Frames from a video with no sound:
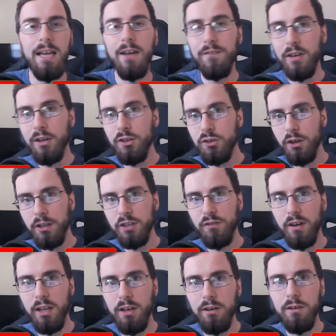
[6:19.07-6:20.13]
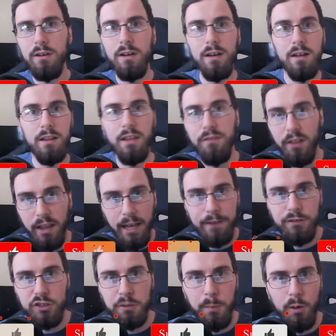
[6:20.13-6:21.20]
If you enjoyed this video, leave a like
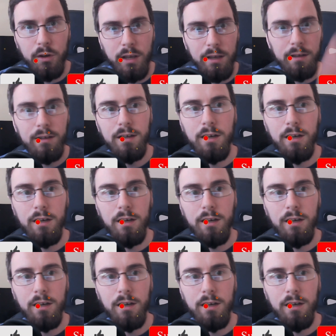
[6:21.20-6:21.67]
for spooky,